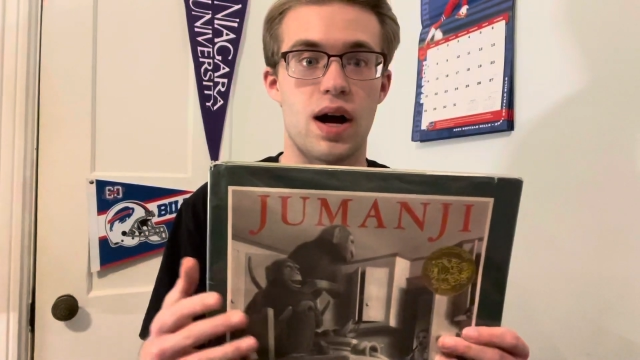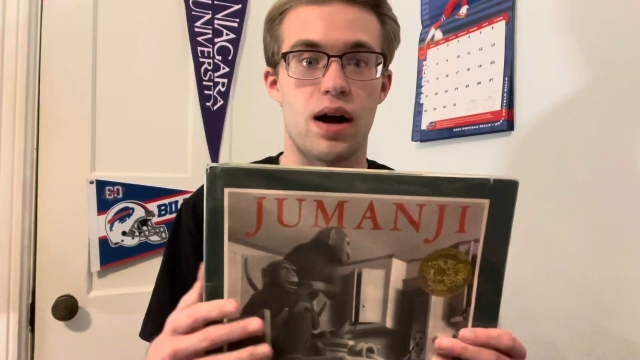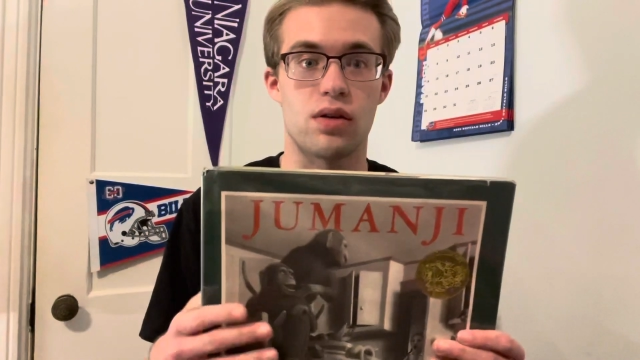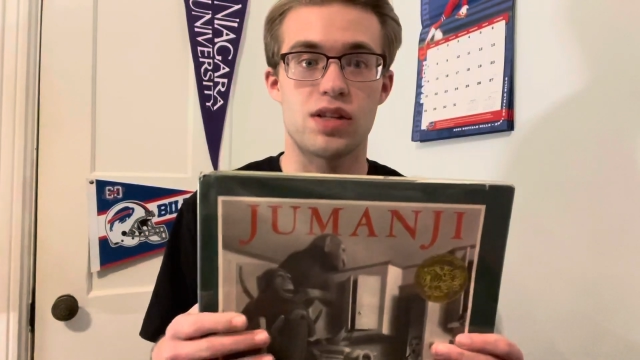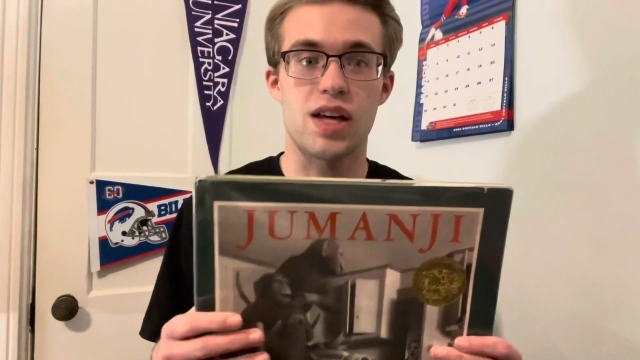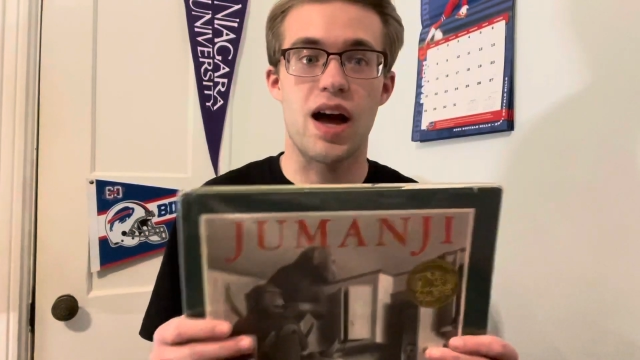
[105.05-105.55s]

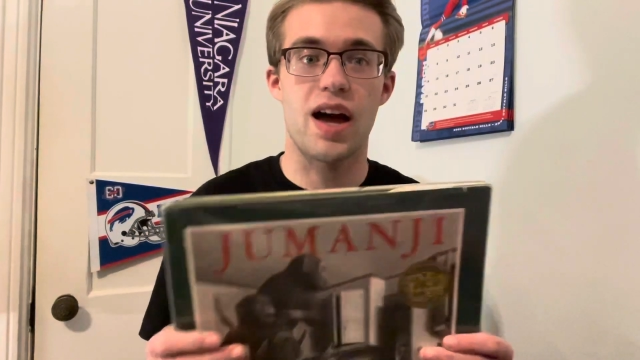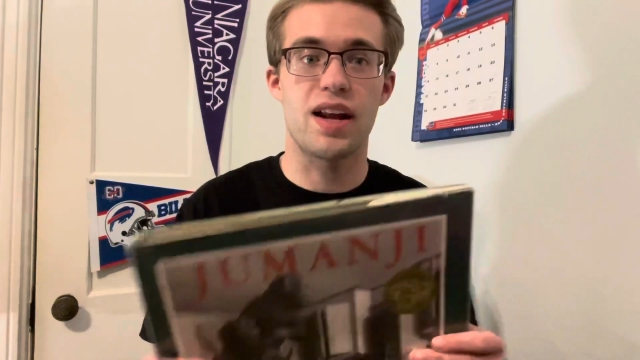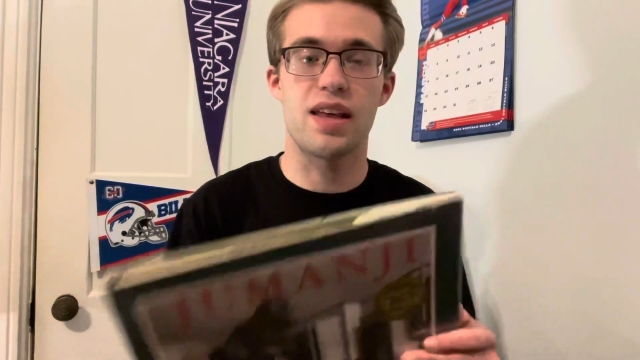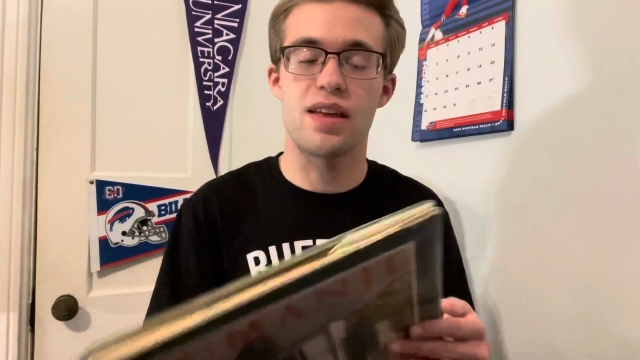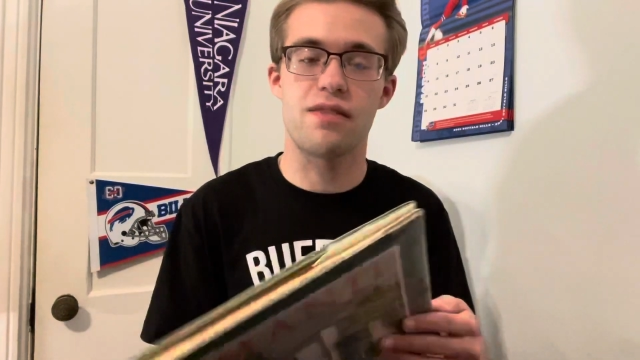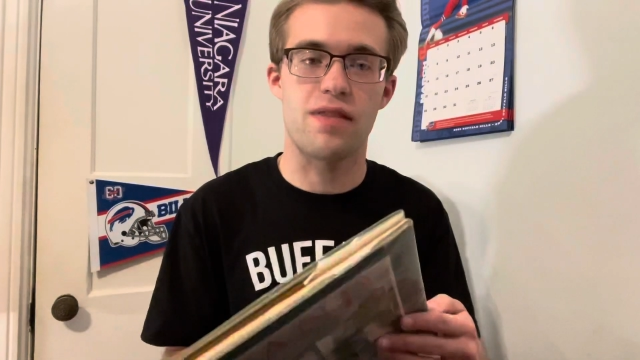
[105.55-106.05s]
outside
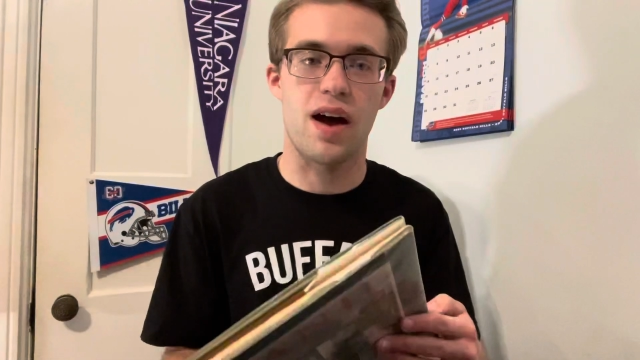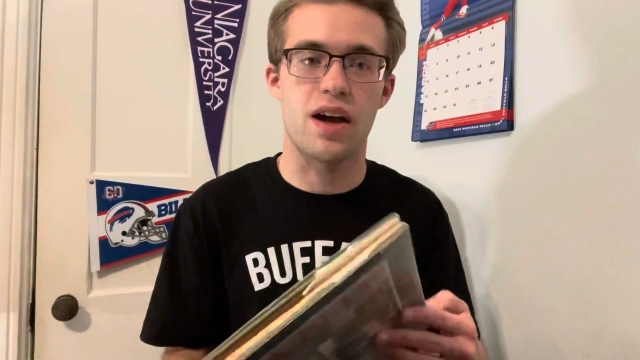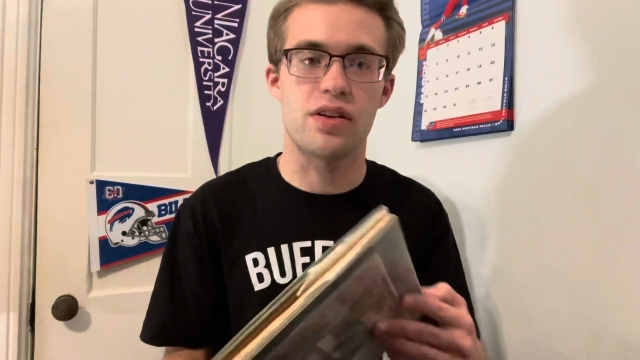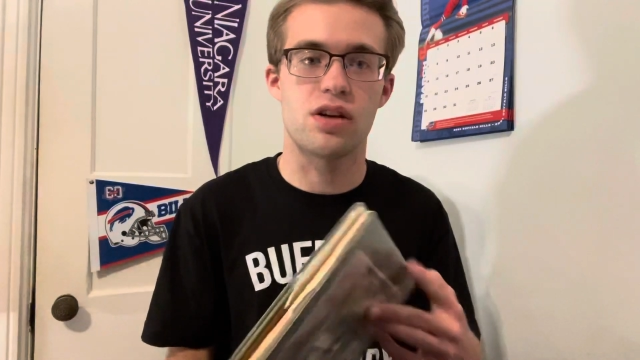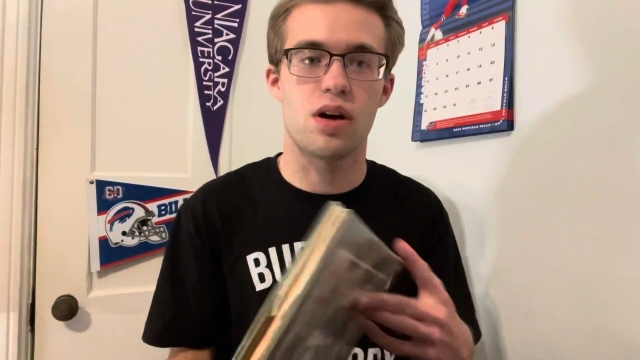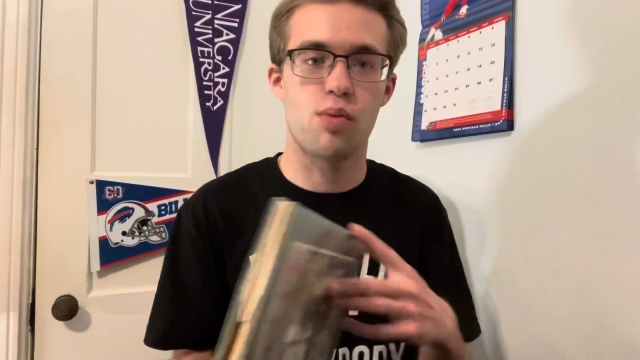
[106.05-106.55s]
and they
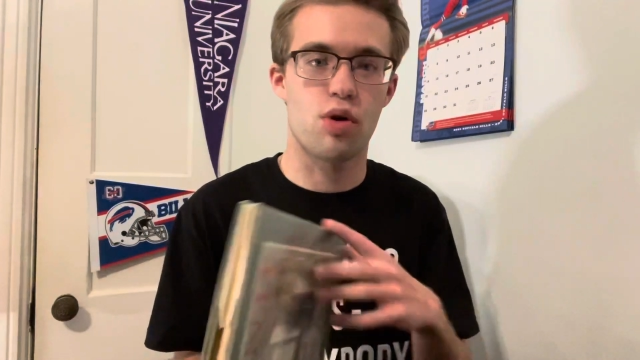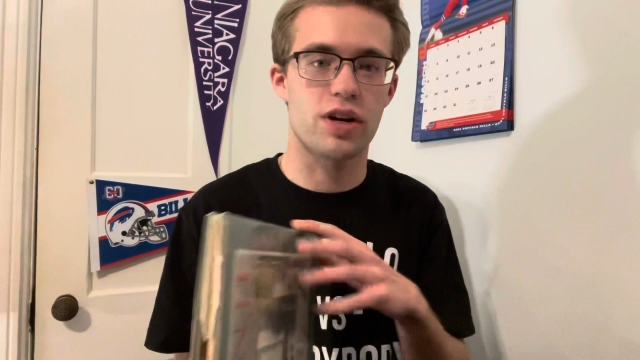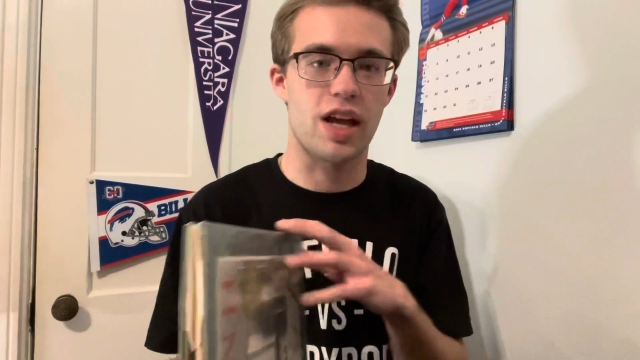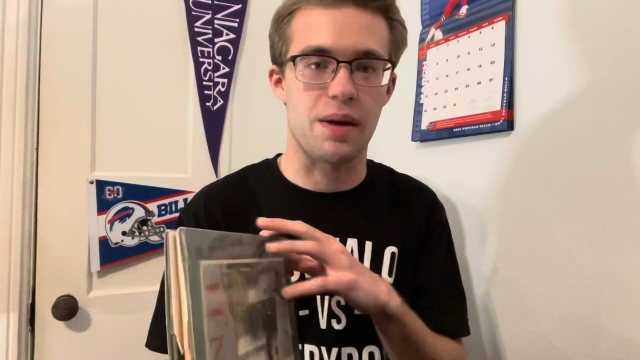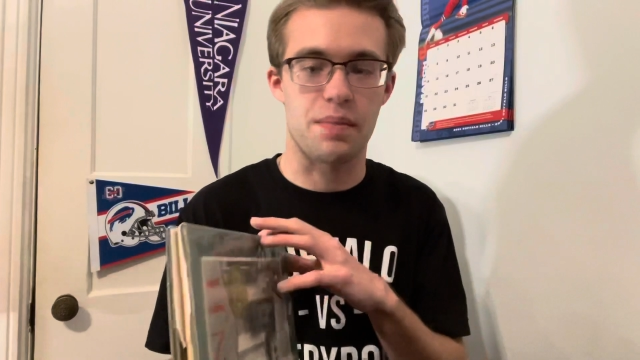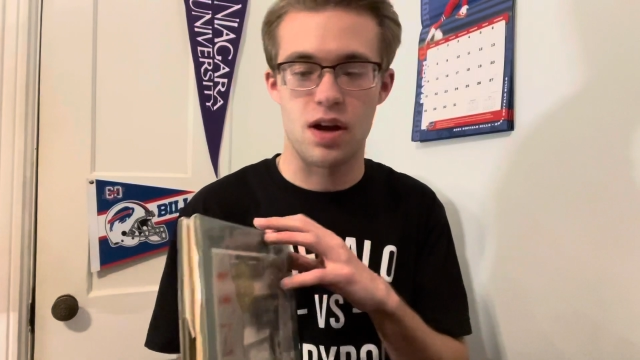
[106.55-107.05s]
find a board
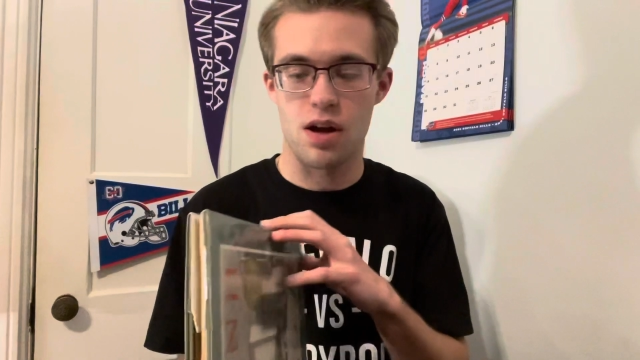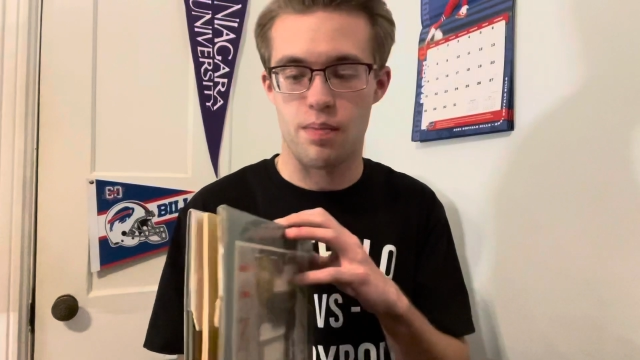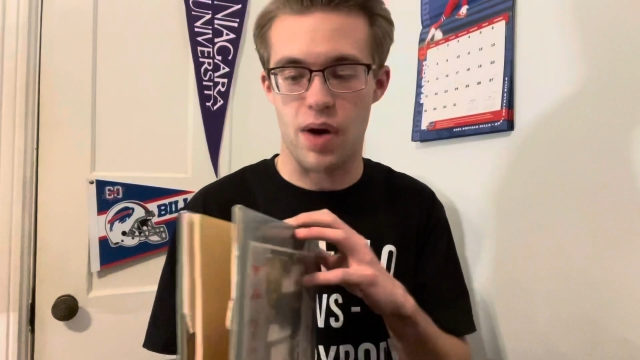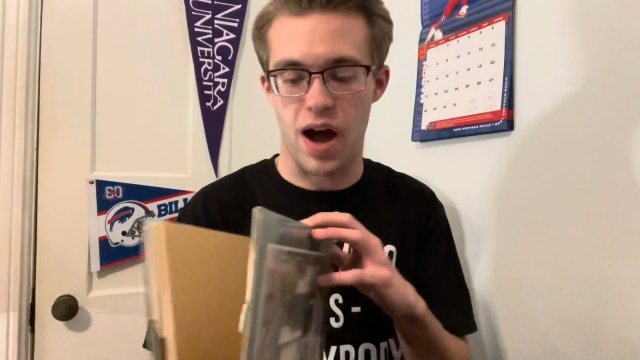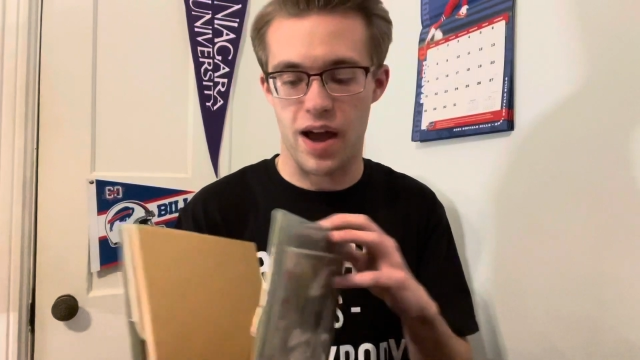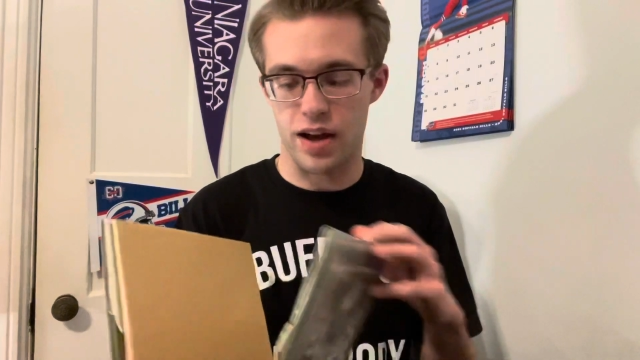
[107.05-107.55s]
game
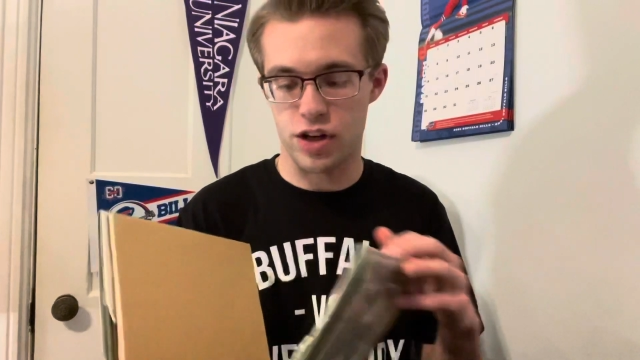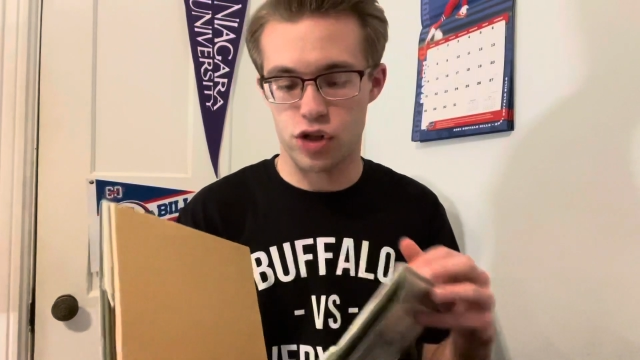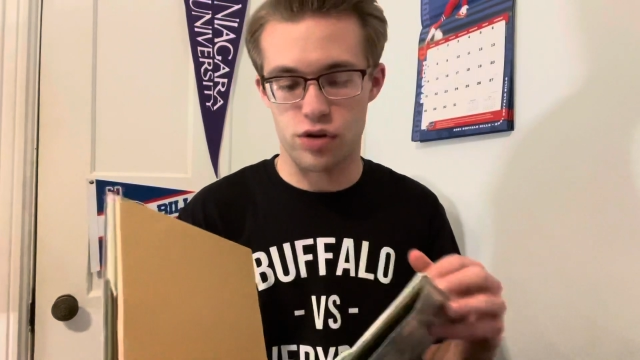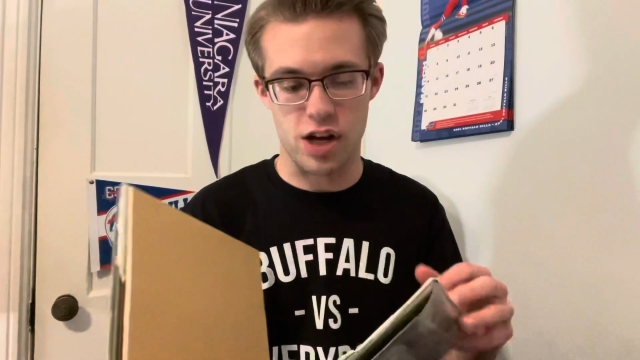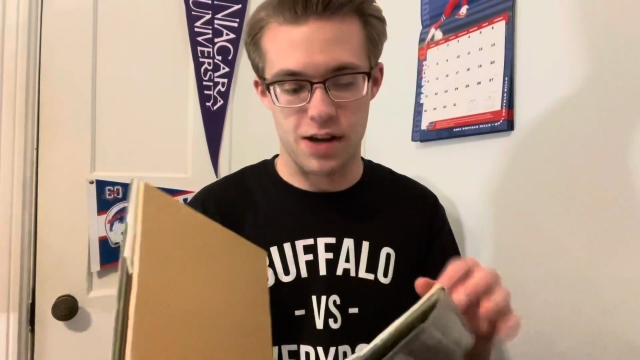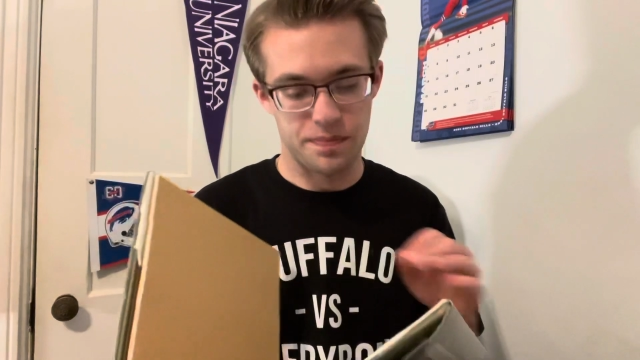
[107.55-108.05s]
by a tree.